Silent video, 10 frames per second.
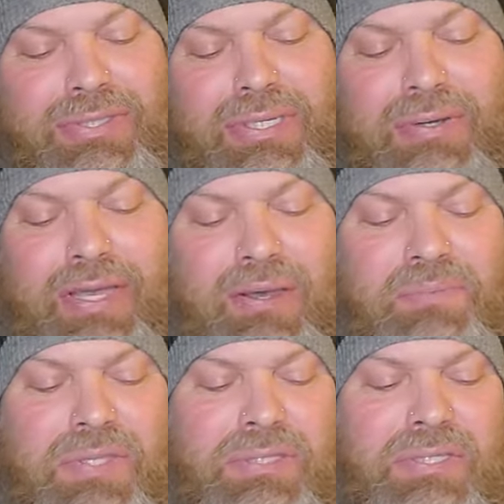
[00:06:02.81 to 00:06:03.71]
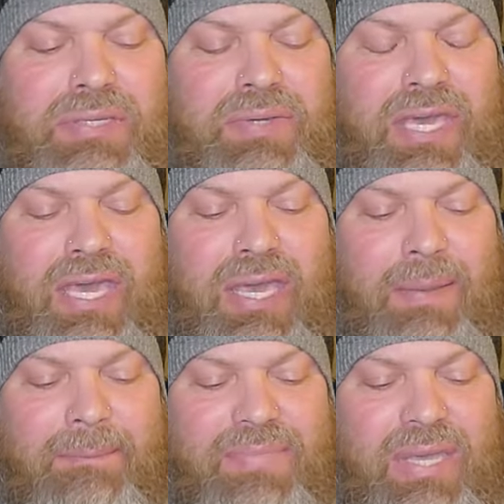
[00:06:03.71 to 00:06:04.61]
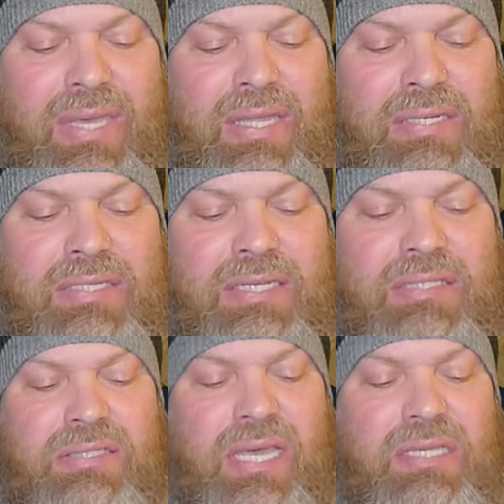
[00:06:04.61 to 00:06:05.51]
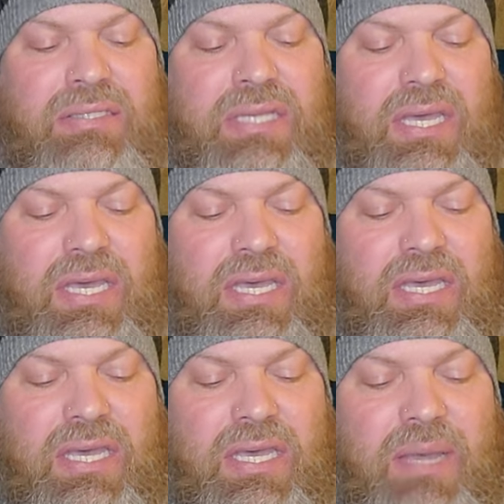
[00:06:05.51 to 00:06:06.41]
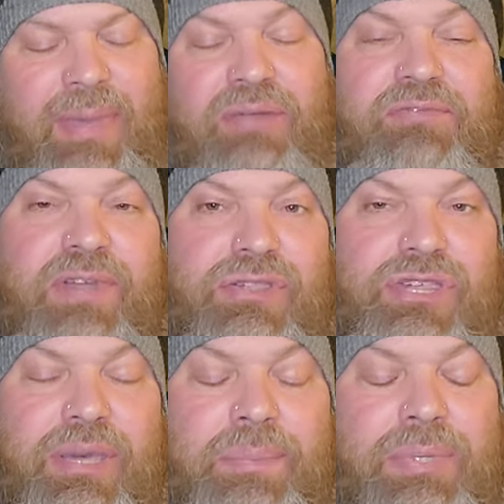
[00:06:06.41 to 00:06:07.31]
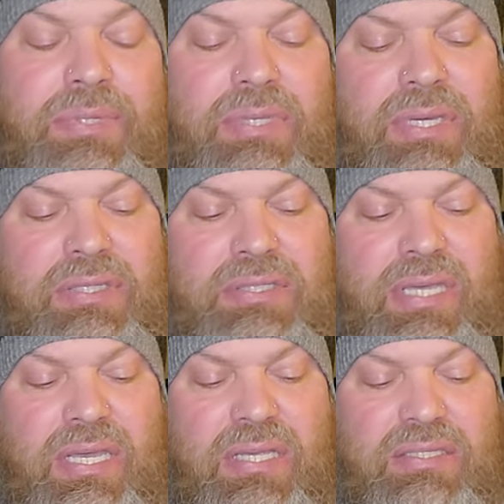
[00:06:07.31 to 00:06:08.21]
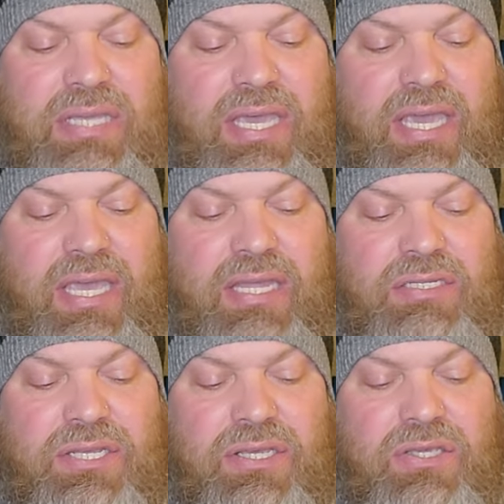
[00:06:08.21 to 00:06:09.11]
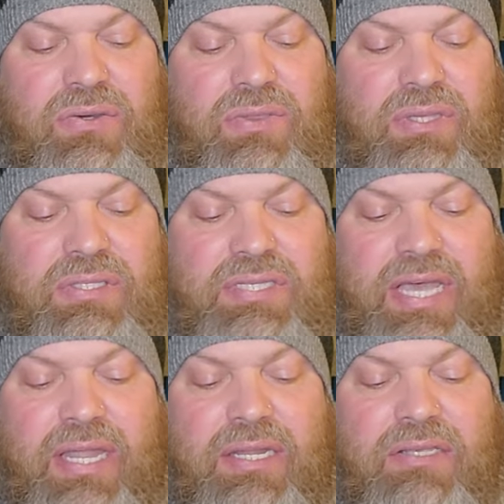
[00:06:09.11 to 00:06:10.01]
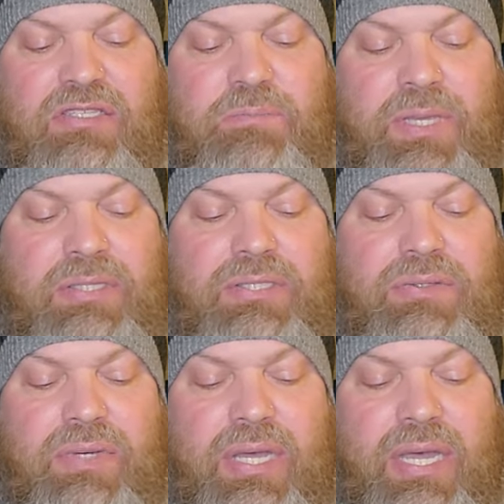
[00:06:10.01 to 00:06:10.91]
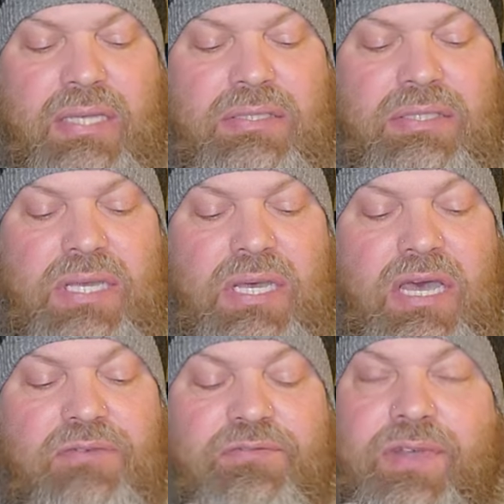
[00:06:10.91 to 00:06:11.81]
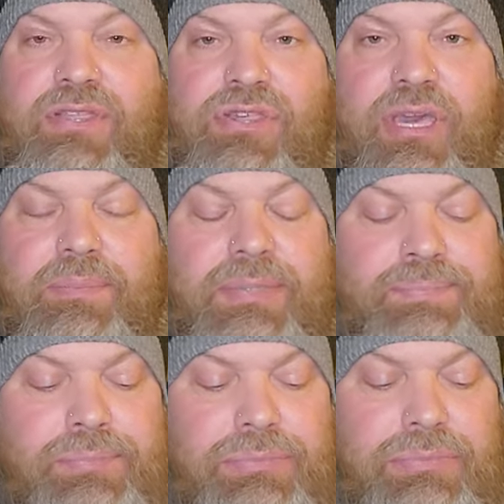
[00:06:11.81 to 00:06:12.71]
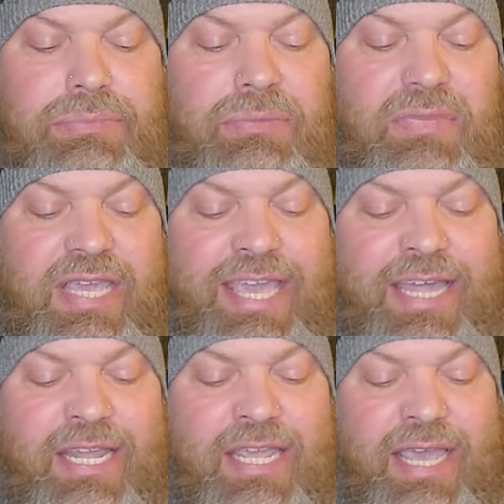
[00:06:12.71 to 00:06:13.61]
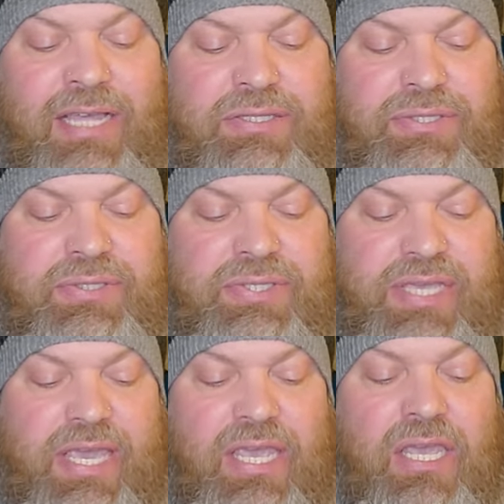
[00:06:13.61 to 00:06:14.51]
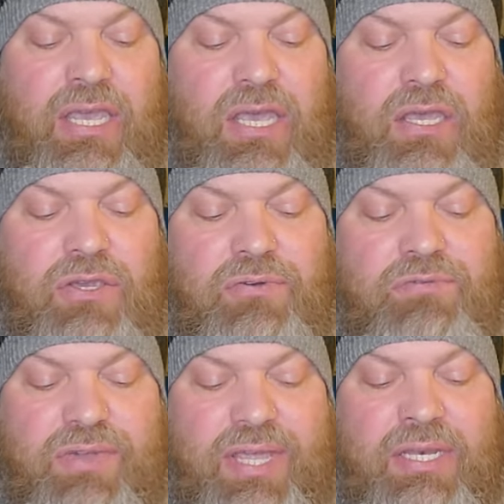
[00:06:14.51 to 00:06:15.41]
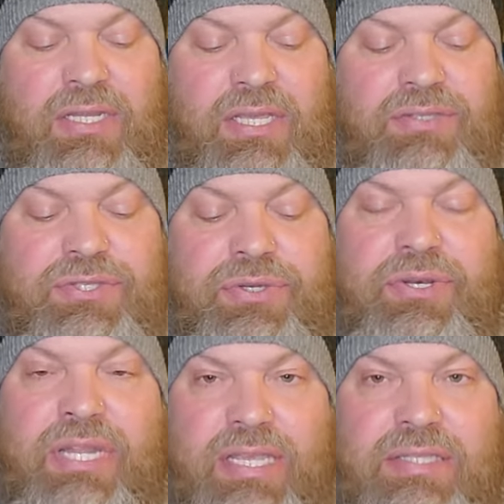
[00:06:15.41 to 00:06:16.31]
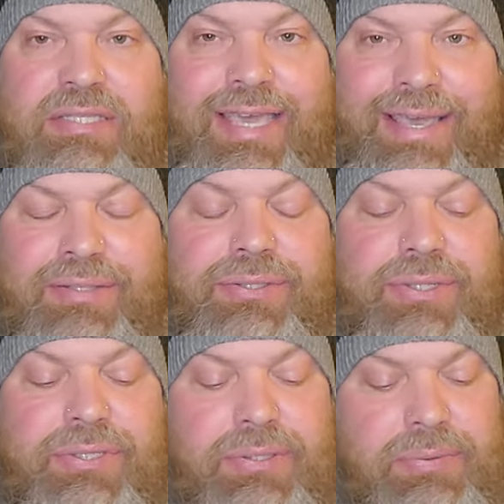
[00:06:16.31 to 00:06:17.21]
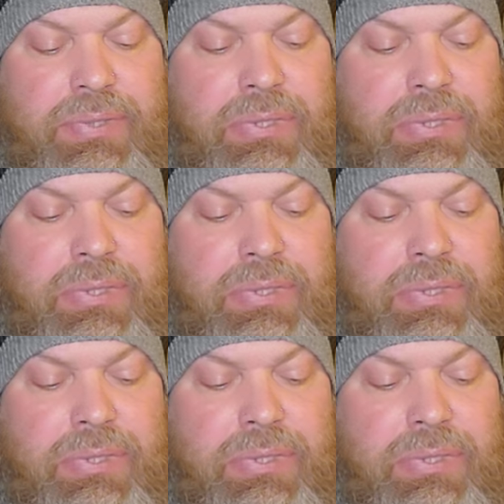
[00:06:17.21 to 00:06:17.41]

So I hope this is okay. And says about friendship it says, And youth said, Speak to us of friendship. And he answered, saying, Your friend is your needs answered.